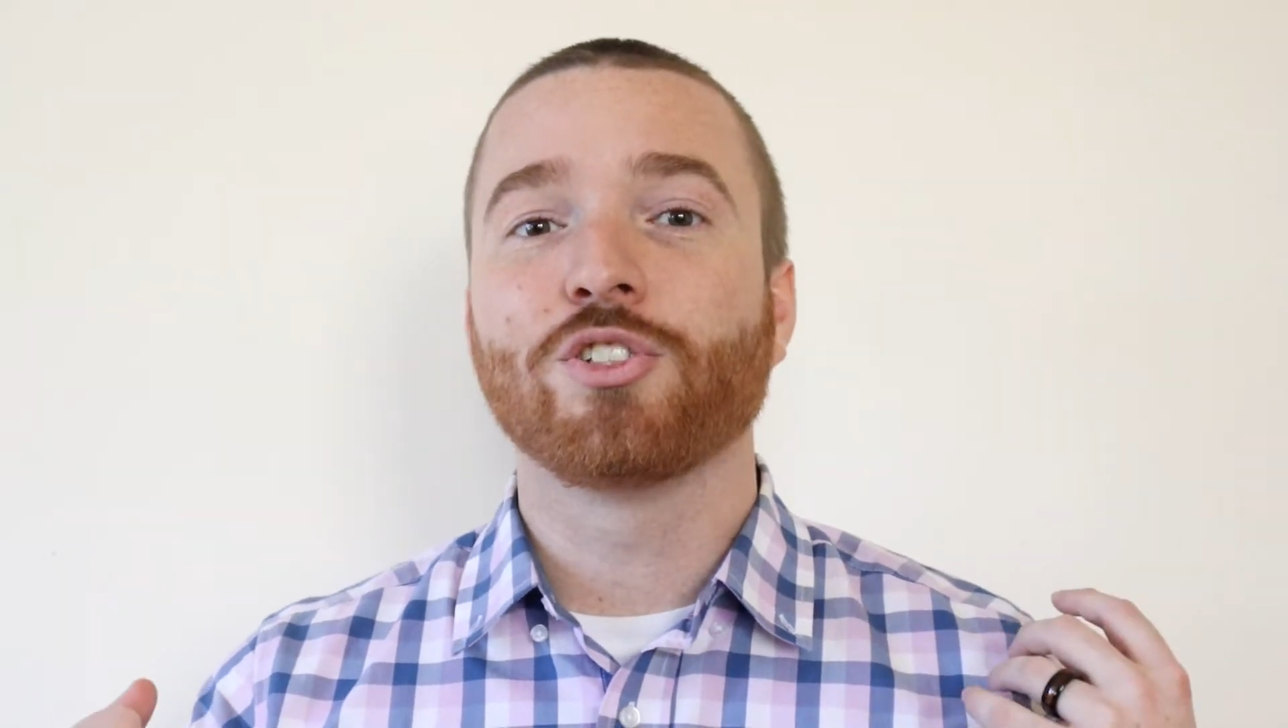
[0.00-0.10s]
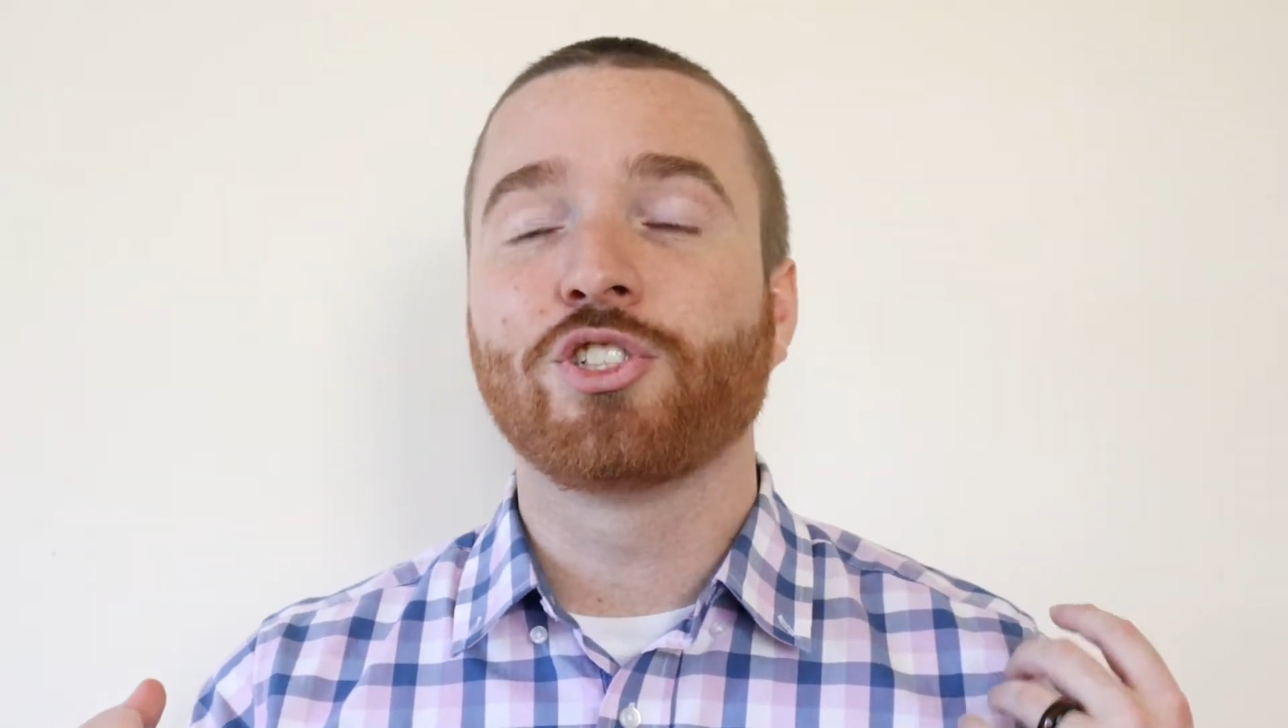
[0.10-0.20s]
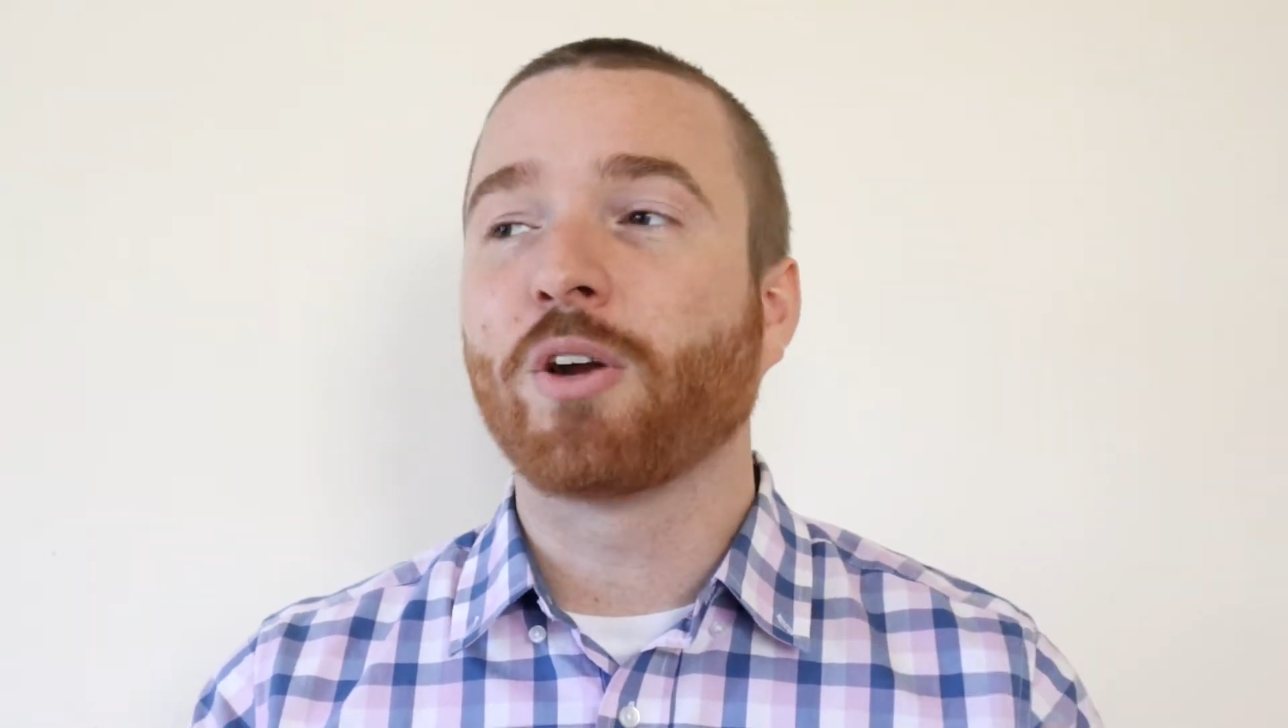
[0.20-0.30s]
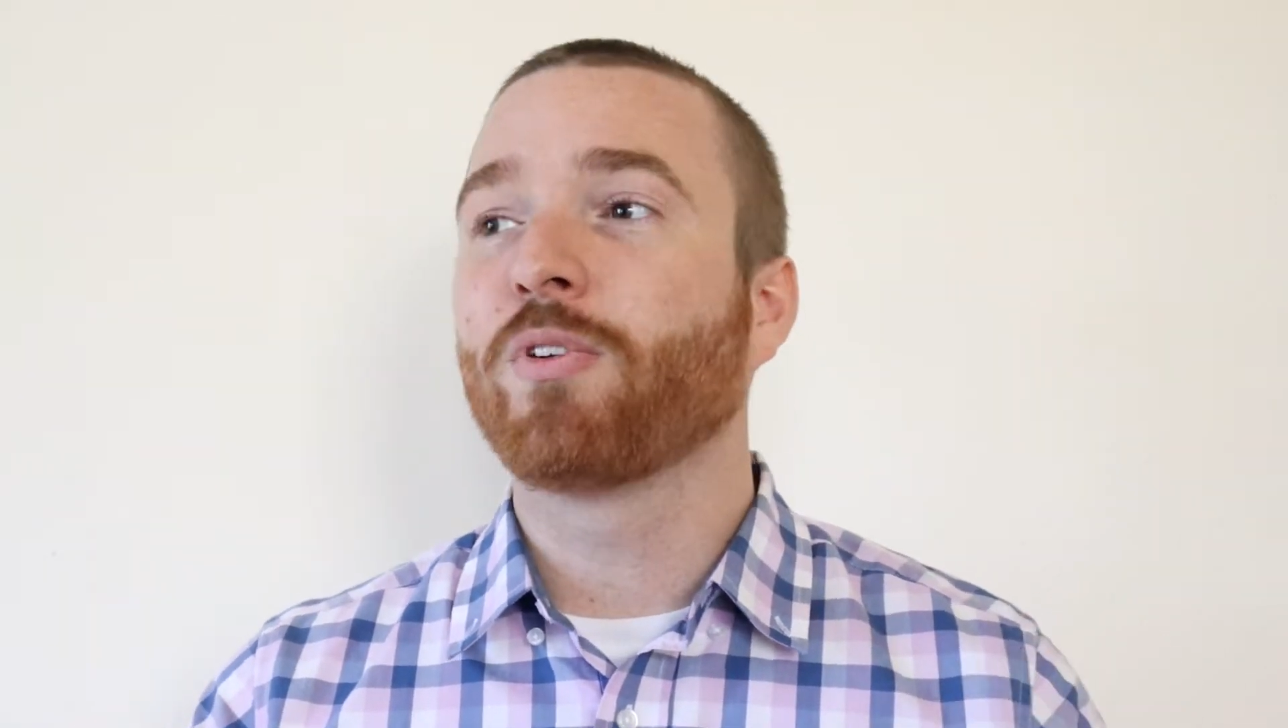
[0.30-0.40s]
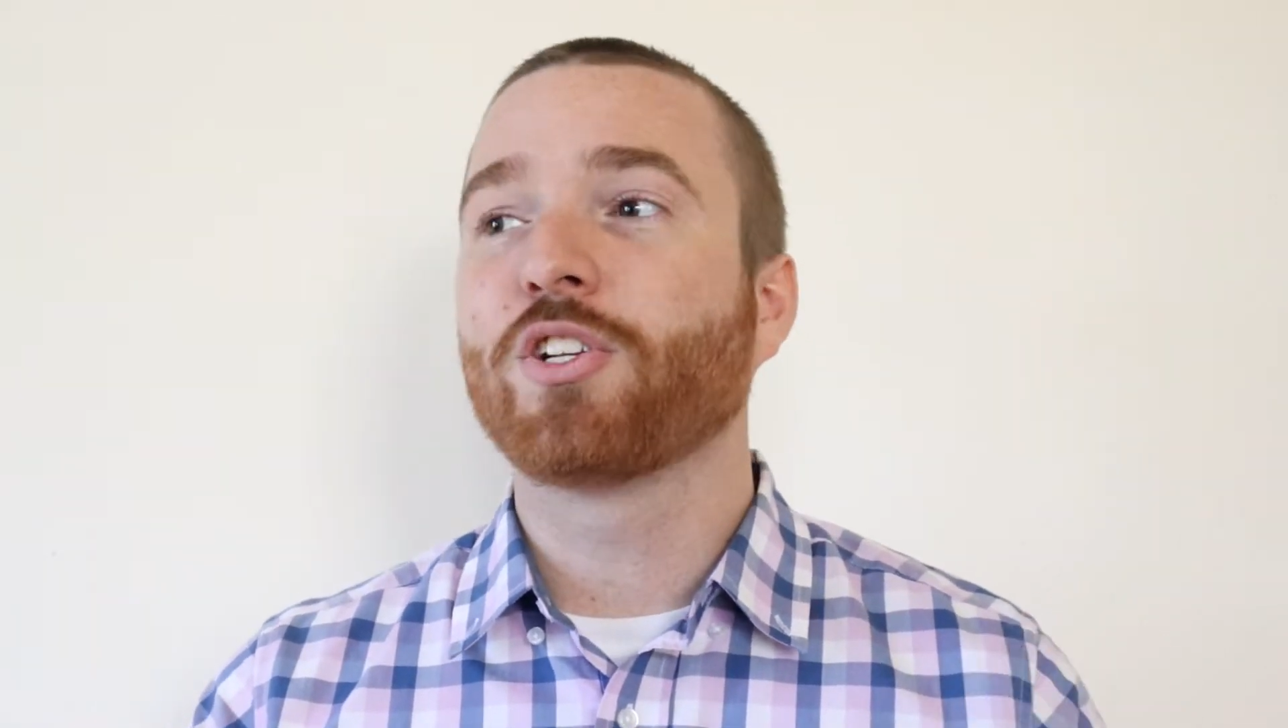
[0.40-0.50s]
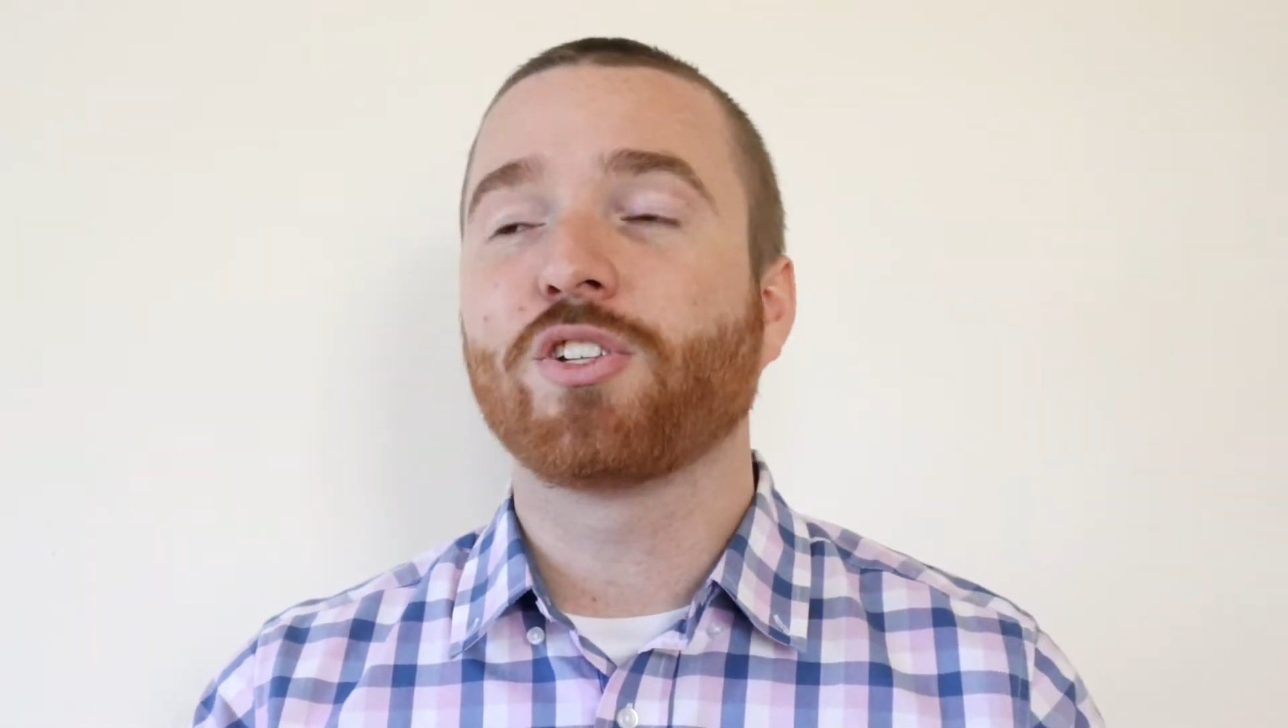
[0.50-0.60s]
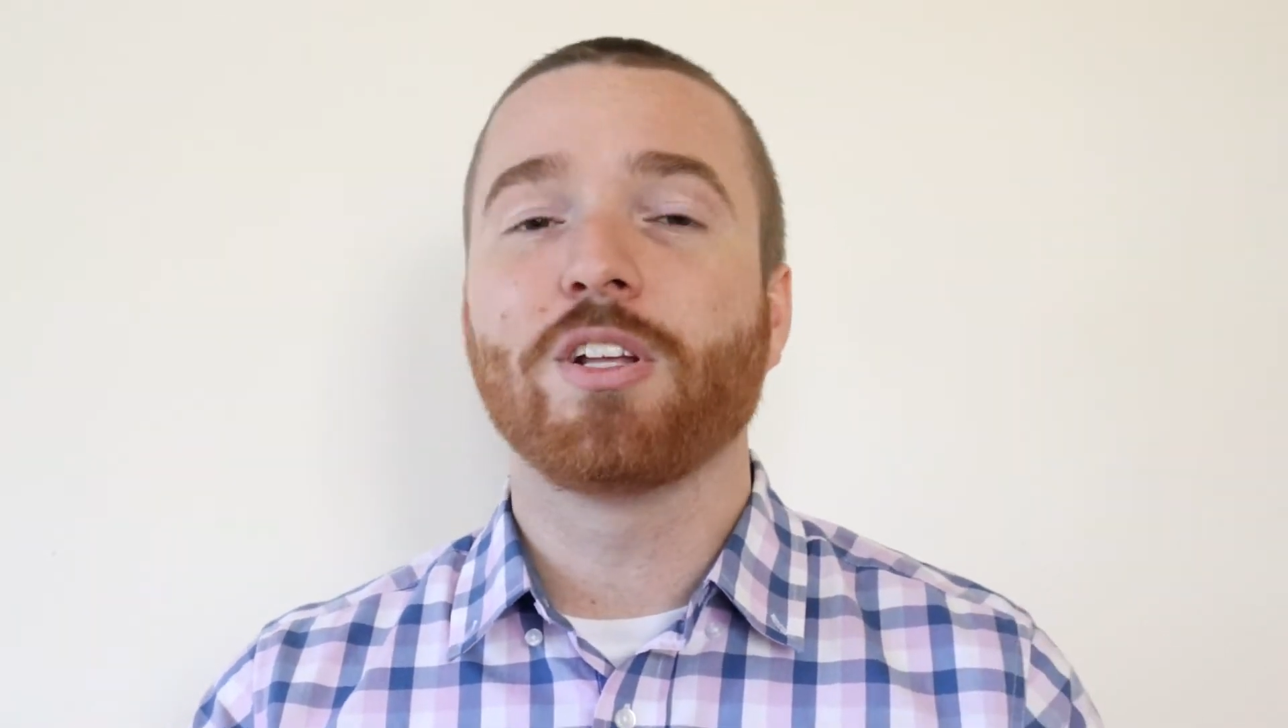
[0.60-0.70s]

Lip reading: generally just